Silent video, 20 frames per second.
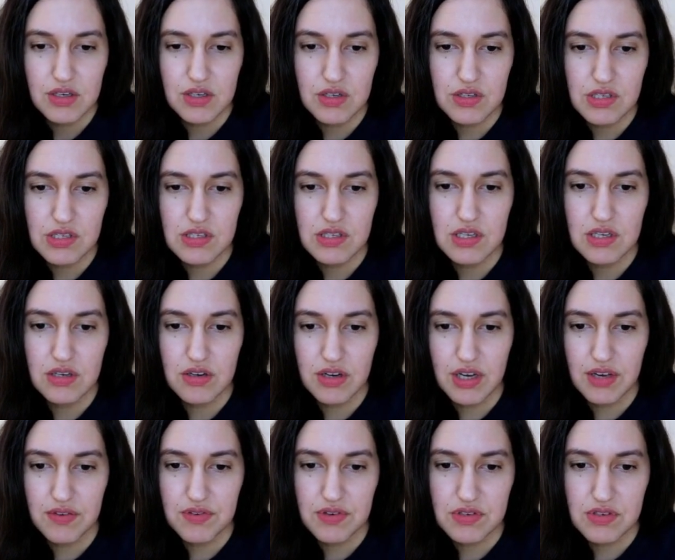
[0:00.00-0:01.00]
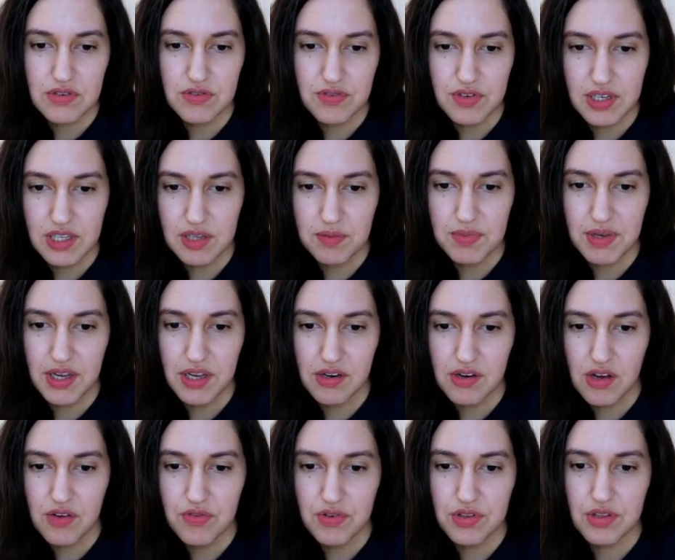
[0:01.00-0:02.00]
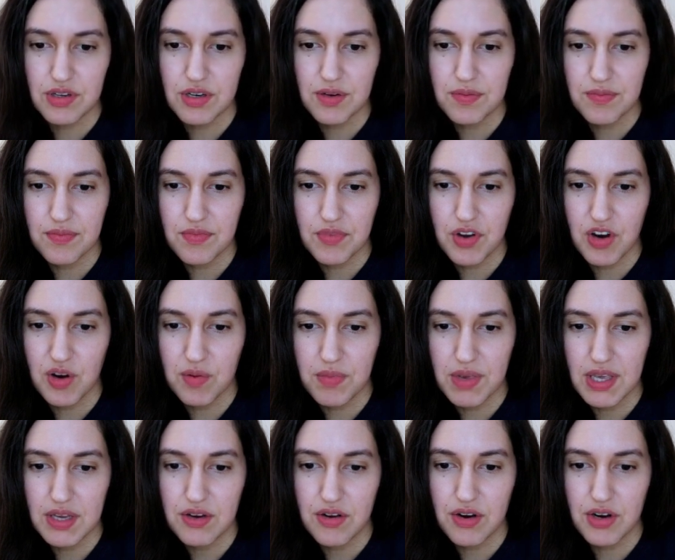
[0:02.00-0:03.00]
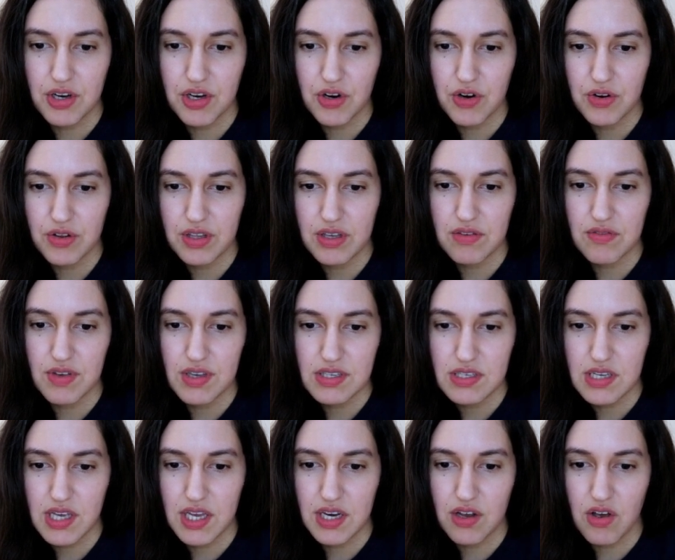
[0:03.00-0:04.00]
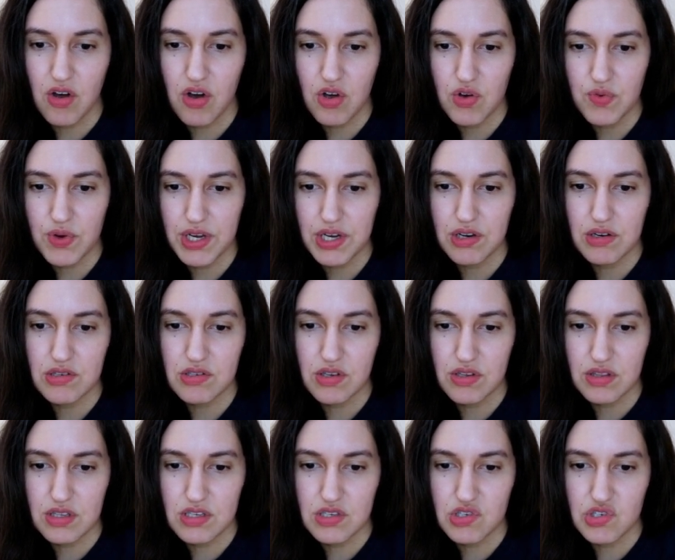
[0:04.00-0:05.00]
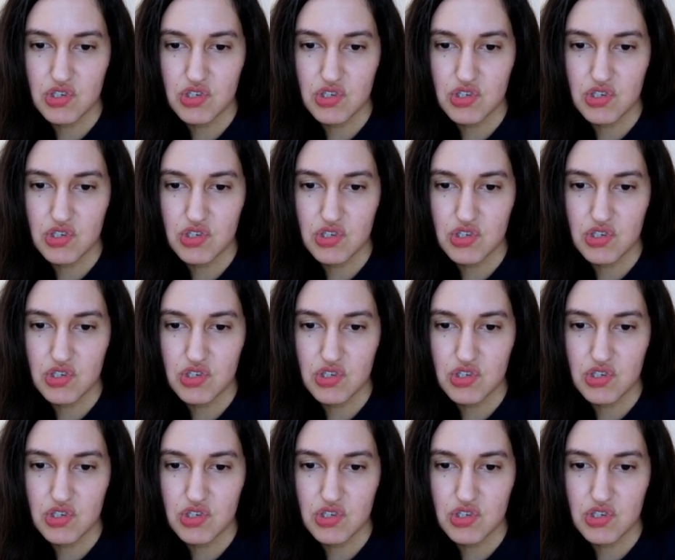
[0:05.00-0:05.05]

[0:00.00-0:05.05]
Good to see your efforts are finally paying off with her. Our men are currently investigating all records on this